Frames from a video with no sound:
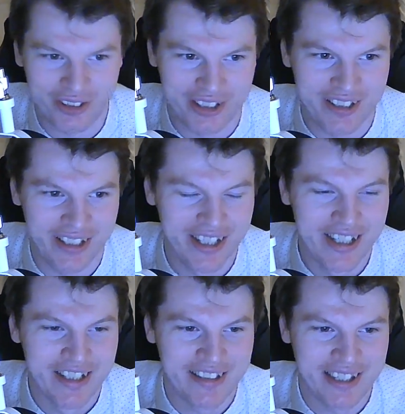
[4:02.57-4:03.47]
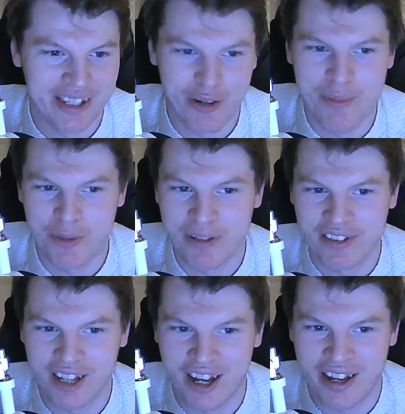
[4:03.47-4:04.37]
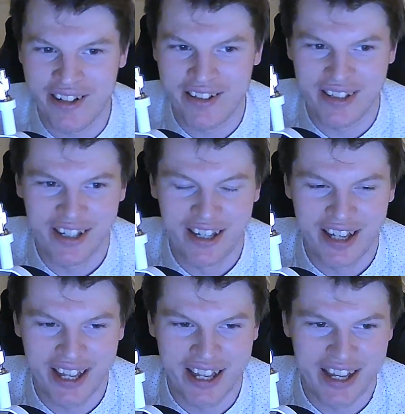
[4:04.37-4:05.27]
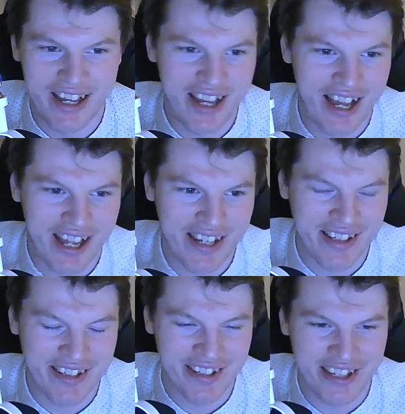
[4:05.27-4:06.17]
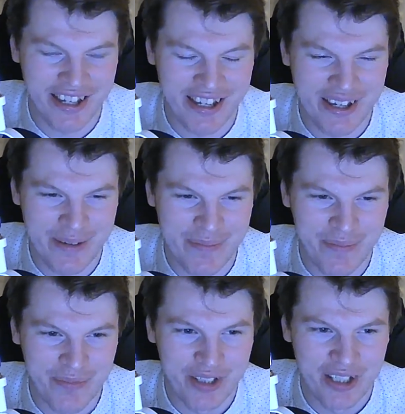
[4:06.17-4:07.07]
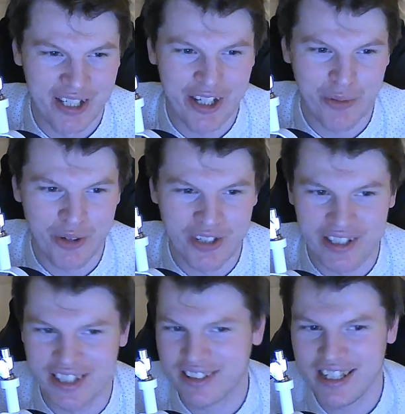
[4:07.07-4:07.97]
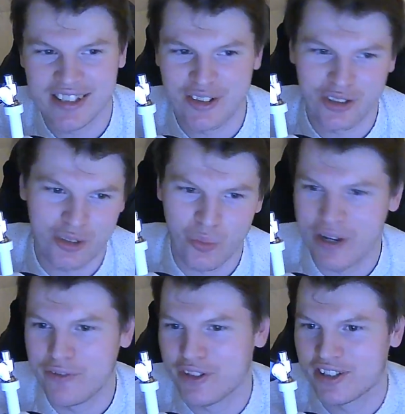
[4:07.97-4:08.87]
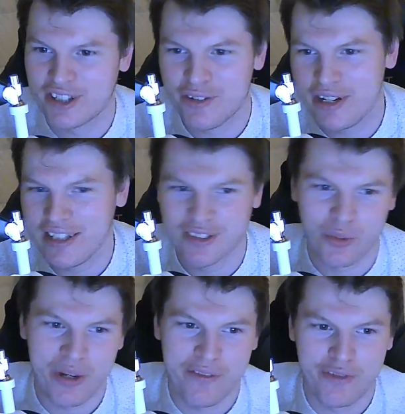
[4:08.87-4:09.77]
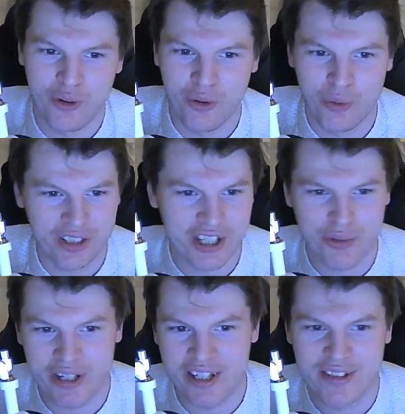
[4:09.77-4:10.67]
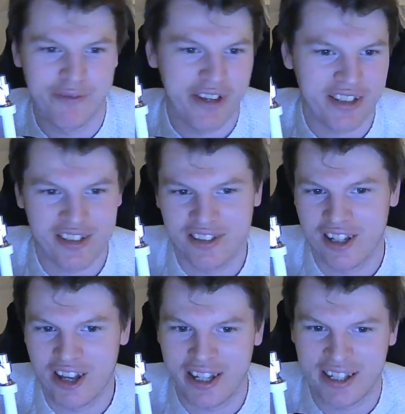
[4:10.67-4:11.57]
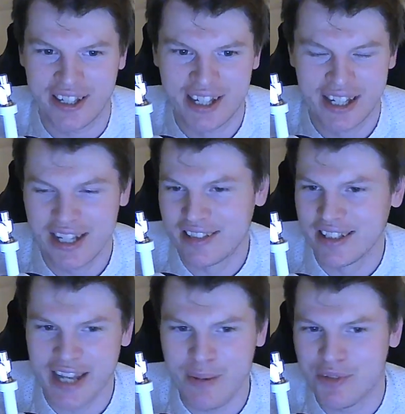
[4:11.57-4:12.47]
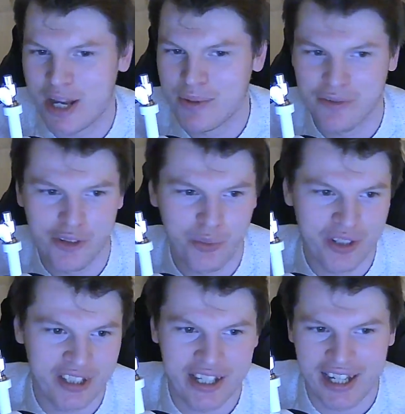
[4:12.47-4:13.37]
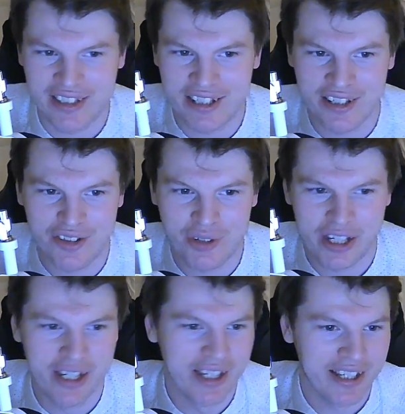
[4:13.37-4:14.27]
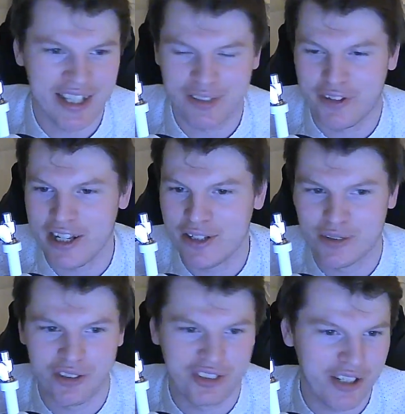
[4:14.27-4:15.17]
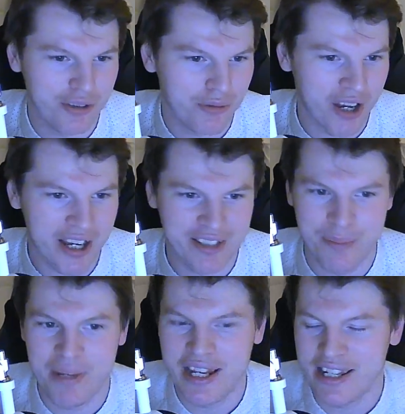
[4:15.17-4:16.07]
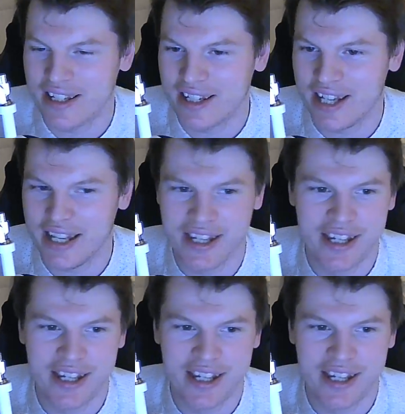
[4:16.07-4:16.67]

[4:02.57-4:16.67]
and said the agreement's been signed, and kind of quoting, "This isn't just a win for distilleries, it's a win for whiskey drinkers, investors alike. It's a game changer for the whiskey cask industry. Cask values are set to rise immediately